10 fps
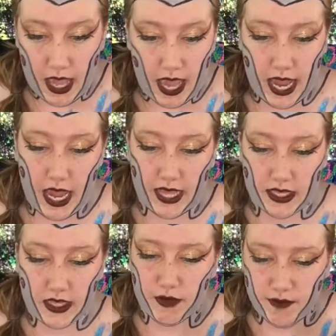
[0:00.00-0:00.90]
and
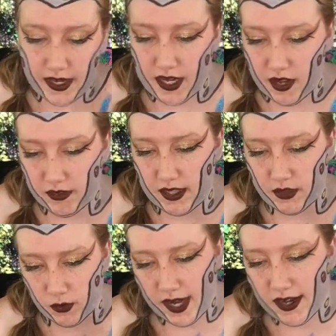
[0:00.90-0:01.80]
then they find out that the
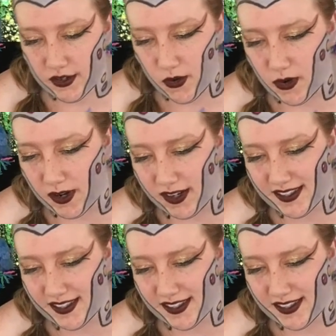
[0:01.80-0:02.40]
Rancor